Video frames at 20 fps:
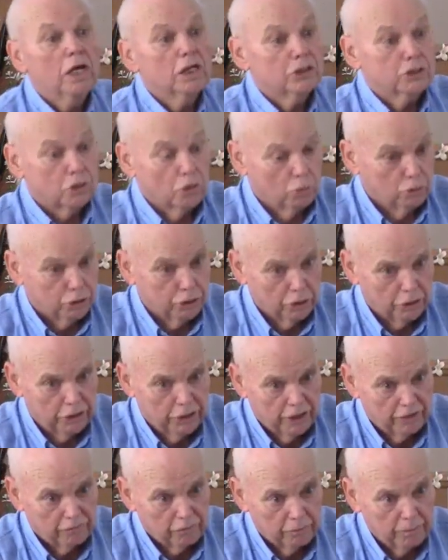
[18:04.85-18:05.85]
So shall
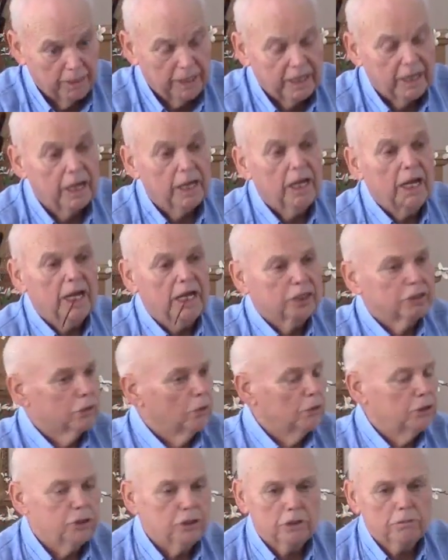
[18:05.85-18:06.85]
you ever be. And so
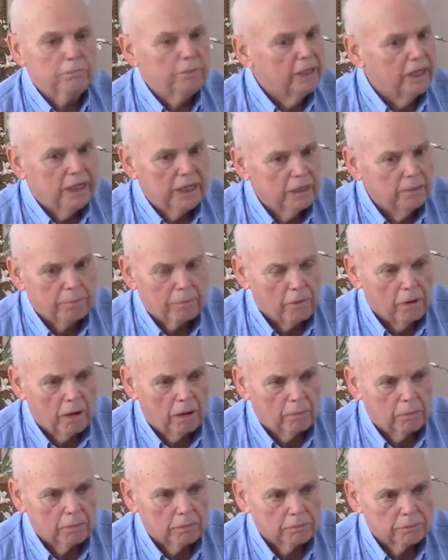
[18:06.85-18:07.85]
it shouldn't be any
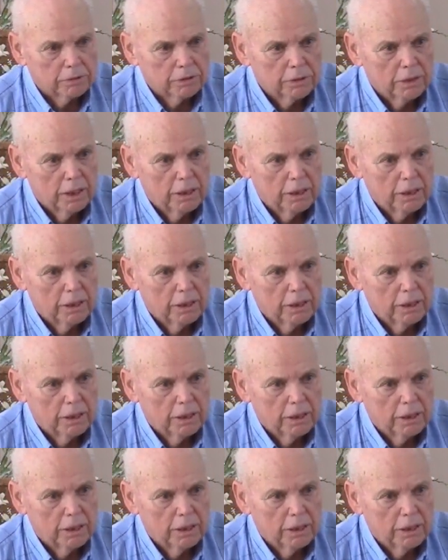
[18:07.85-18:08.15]
problems.